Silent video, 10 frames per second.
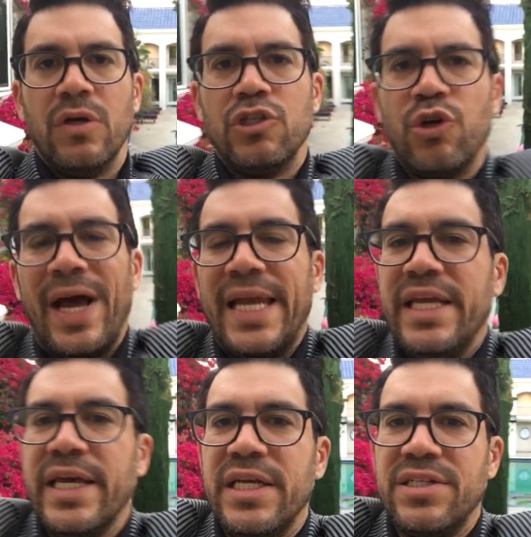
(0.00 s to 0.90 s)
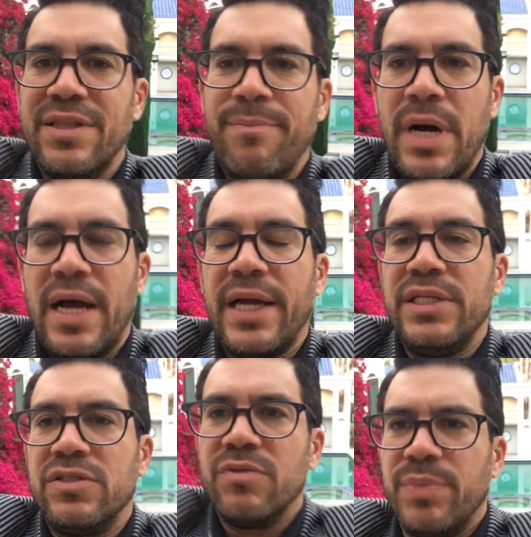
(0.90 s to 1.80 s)
So how do you get into the
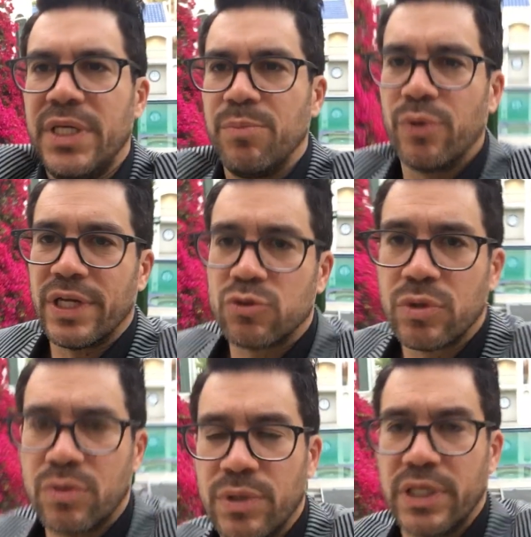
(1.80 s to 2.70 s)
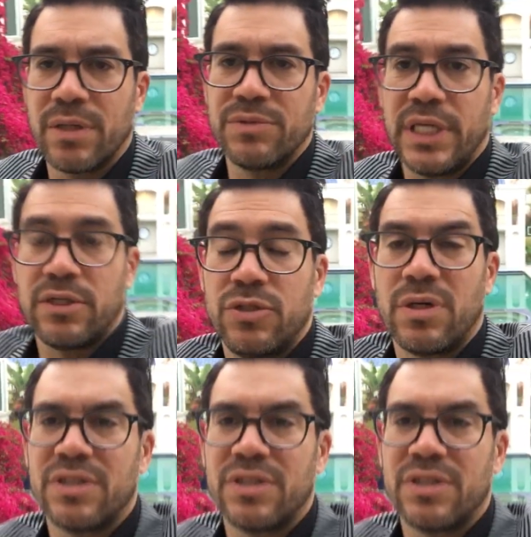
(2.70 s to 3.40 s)
minds of people? That's what it really comes down to.